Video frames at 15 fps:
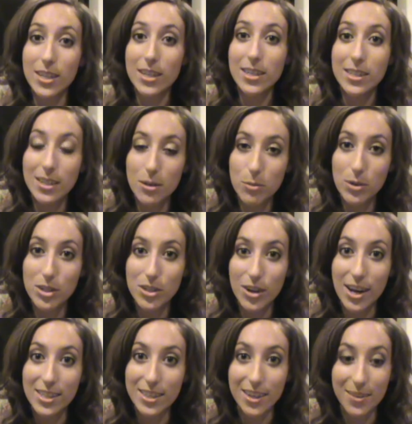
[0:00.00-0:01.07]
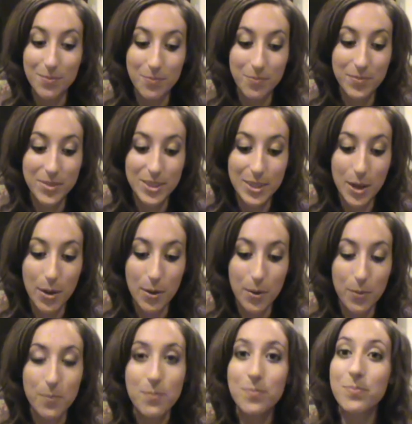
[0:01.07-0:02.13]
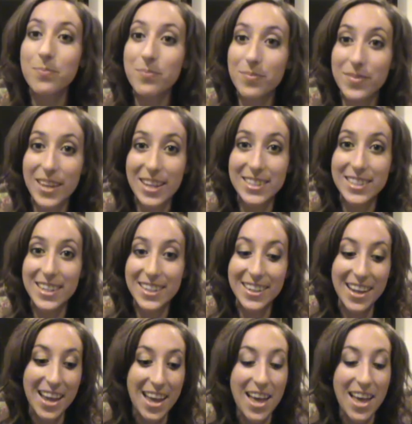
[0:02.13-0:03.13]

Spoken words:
it in a tinted moisturizer. So that's it.